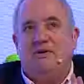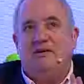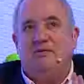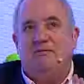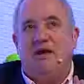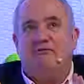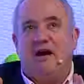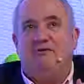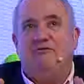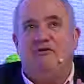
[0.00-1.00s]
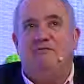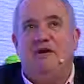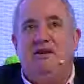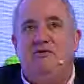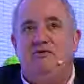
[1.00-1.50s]
it will be at full
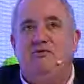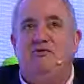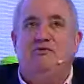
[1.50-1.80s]
speed in two